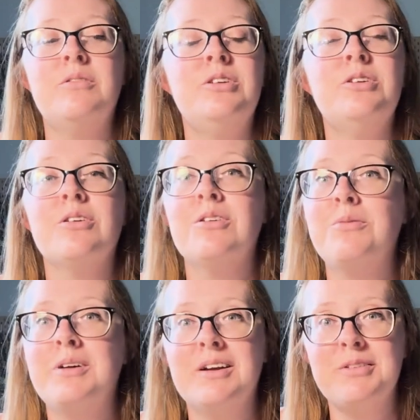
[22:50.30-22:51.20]
your
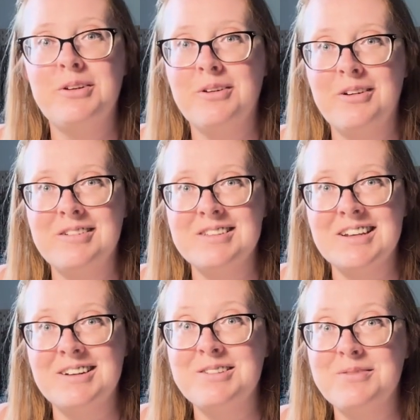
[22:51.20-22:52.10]
whatever your heart
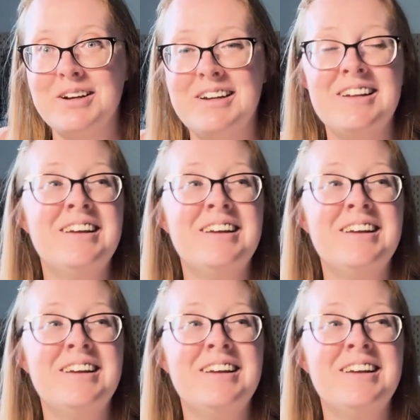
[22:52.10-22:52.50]
desires, right?